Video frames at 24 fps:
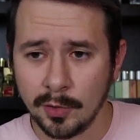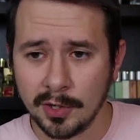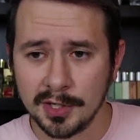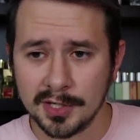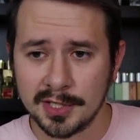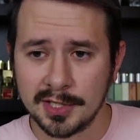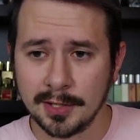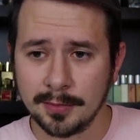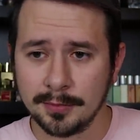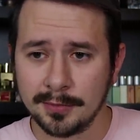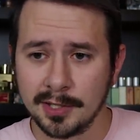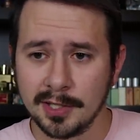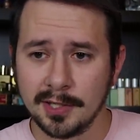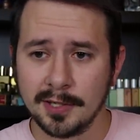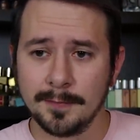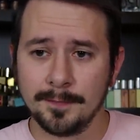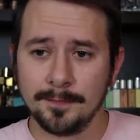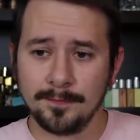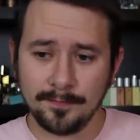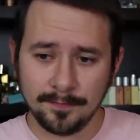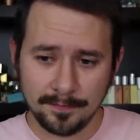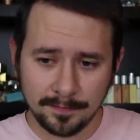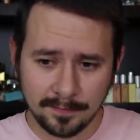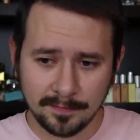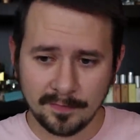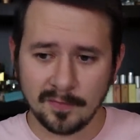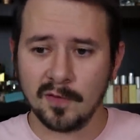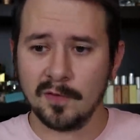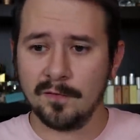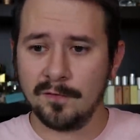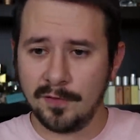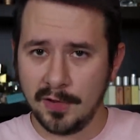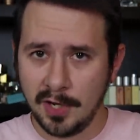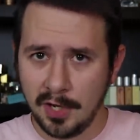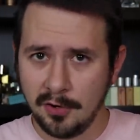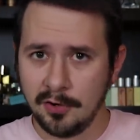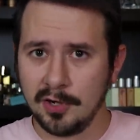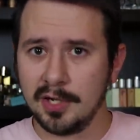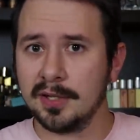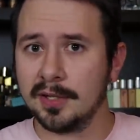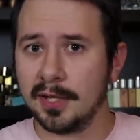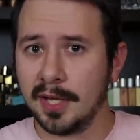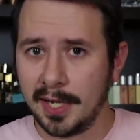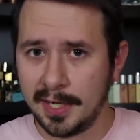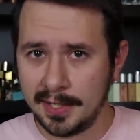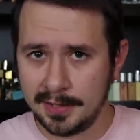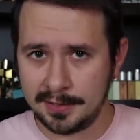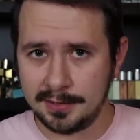want something very
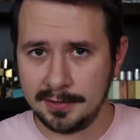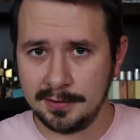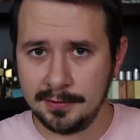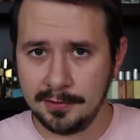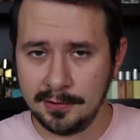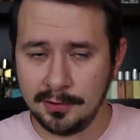light.